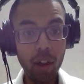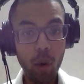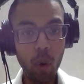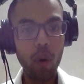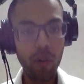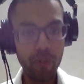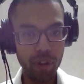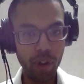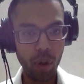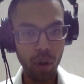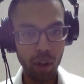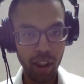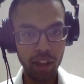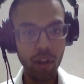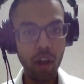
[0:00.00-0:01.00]
core of
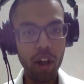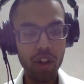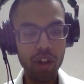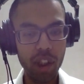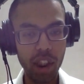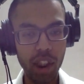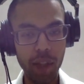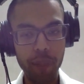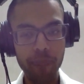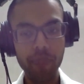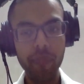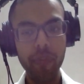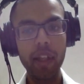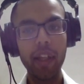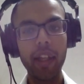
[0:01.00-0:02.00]
your technology.
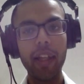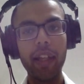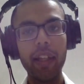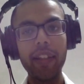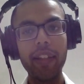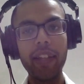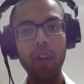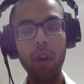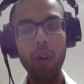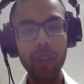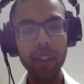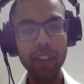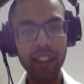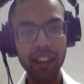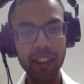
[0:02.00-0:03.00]
There's
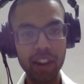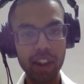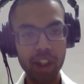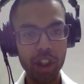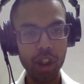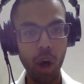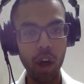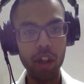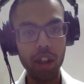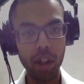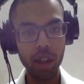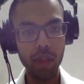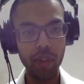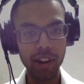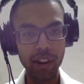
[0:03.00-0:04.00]
always this
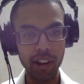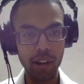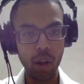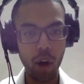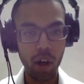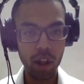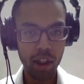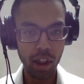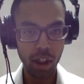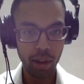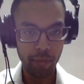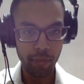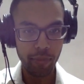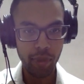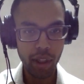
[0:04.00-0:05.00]
short-term versus
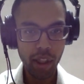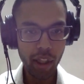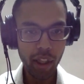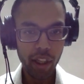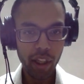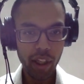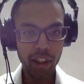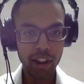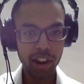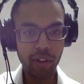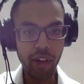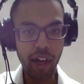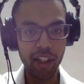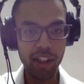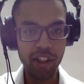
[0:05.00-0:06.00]
long-term
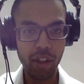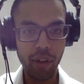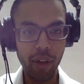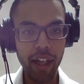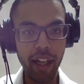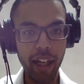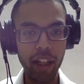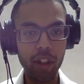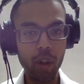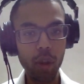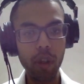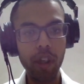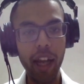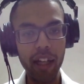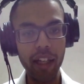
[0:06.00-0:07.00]
strategy, right? Like
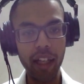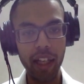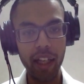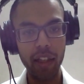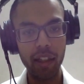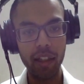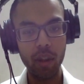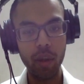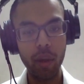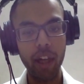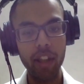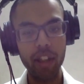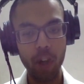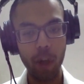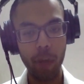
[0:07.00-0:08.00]
to
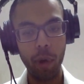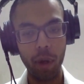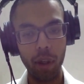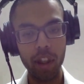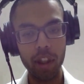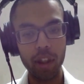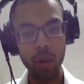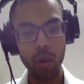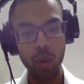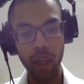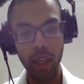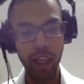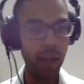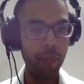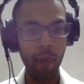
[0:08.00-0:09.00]
get your product
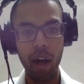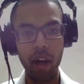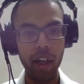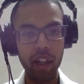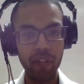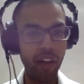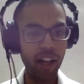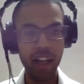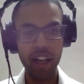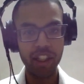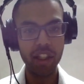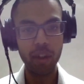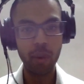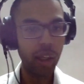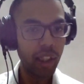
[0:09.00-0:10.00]
to a market
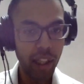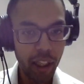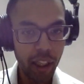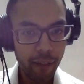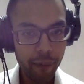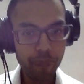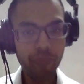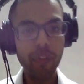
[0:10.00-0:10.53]
validation quickly,